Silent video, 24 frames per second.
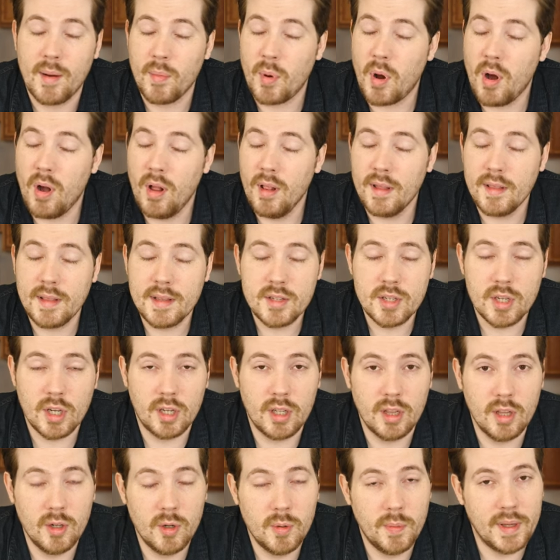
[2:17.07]
And I'm calling this a
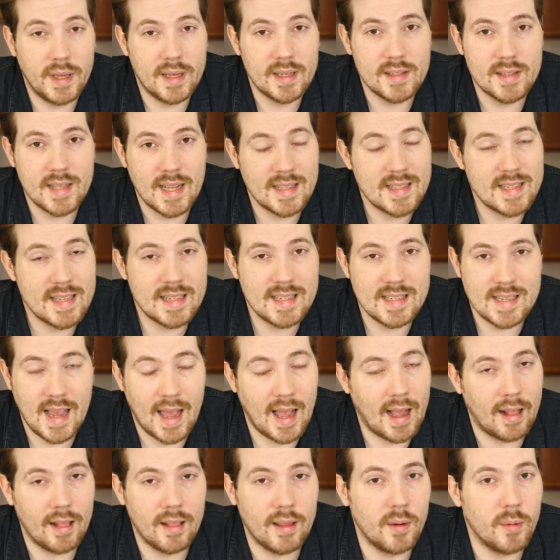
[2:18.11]
glue because that's
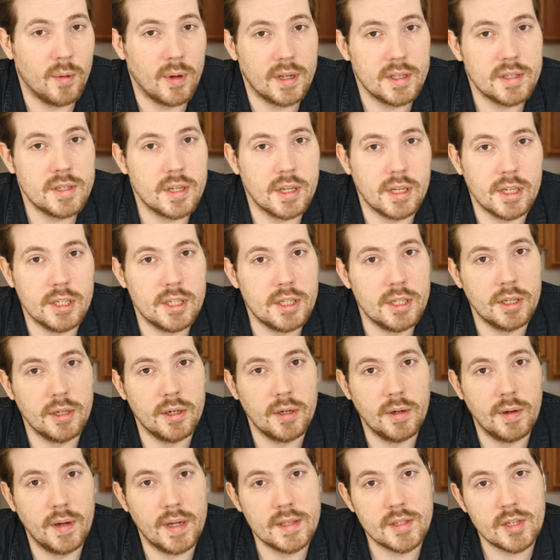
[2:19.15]
exactly what it's gonna
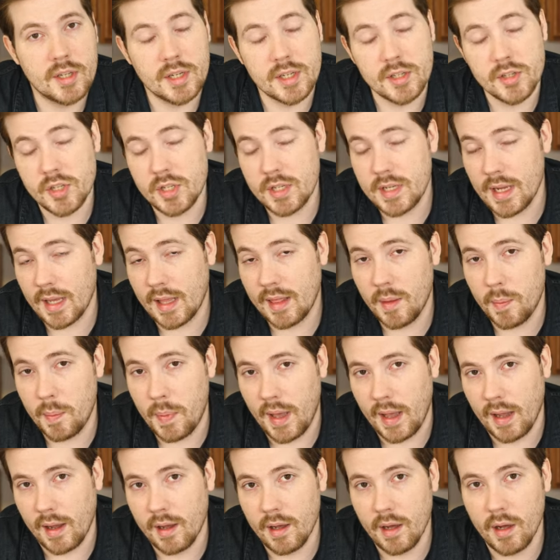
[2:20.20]
do. It's gonna stick the
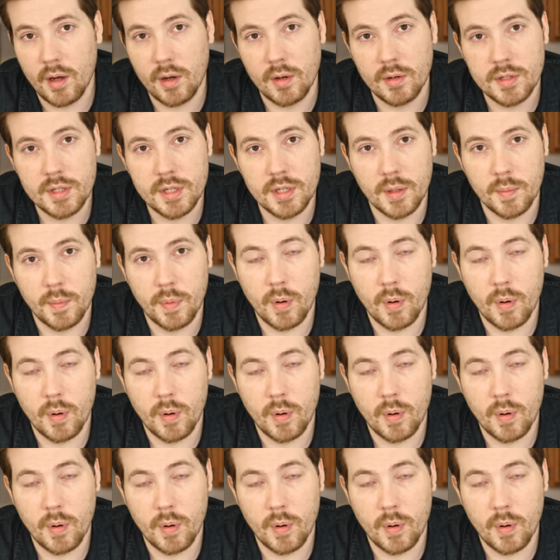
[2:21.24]
panko to the